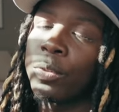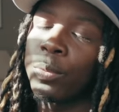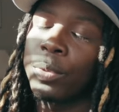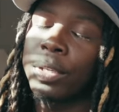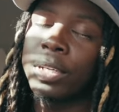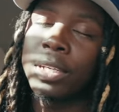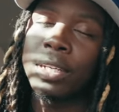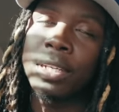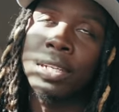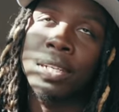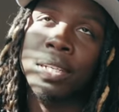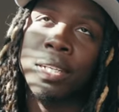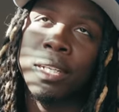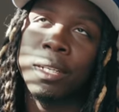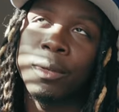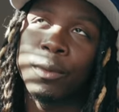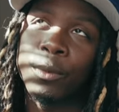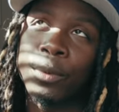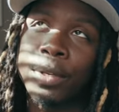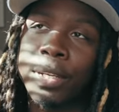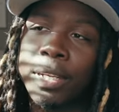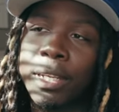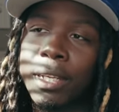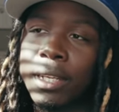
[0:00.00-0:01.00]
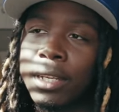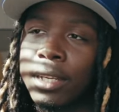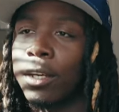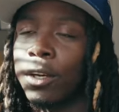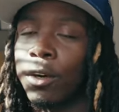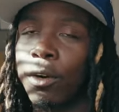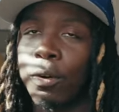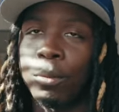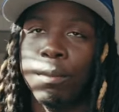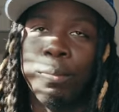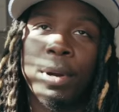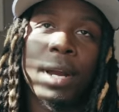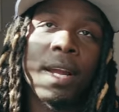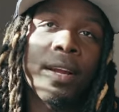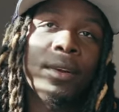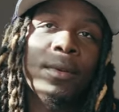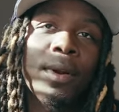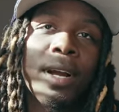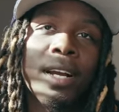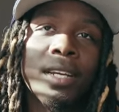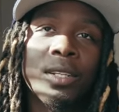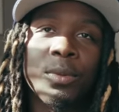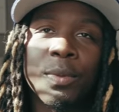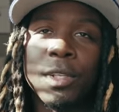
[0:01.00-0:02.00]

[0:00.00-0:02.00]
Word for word: We cook, we go on bike rides.